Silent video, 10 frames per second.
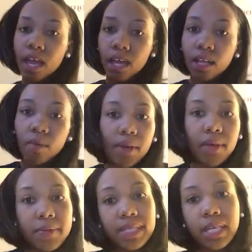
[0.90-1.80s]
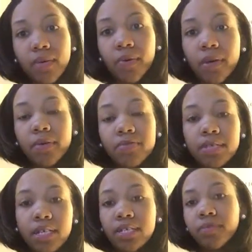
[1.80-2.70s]
Hello, my name is Kiah,
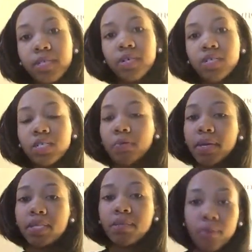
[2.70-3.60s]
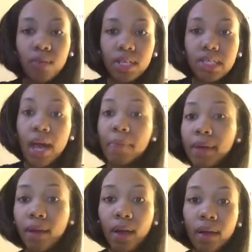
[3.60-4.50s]
and this research is based upon the
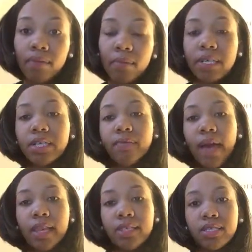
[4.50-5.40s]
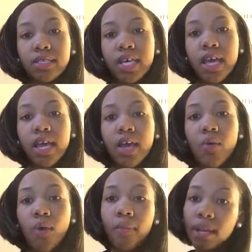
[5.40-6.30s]
topic of domestic violence,
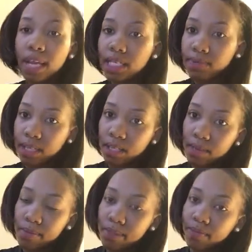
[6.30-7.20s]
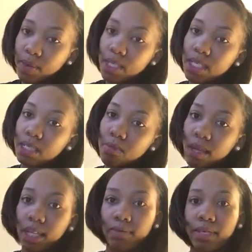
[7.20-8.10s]
women as victims versus
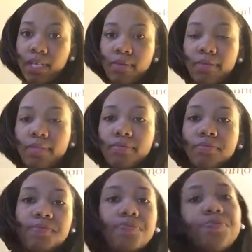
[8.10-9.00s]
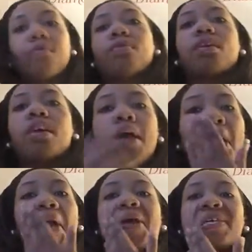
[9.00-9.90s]
men as victims.
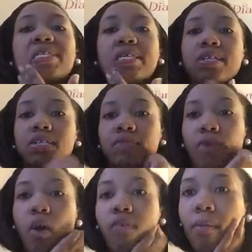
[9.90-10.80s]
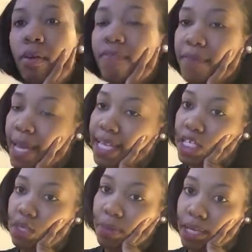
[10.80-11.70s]
As tears fall from her
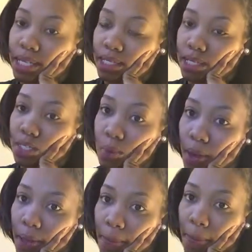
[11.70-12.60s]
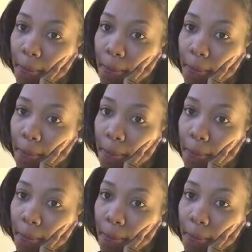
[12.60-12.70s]
face, she begins to sway.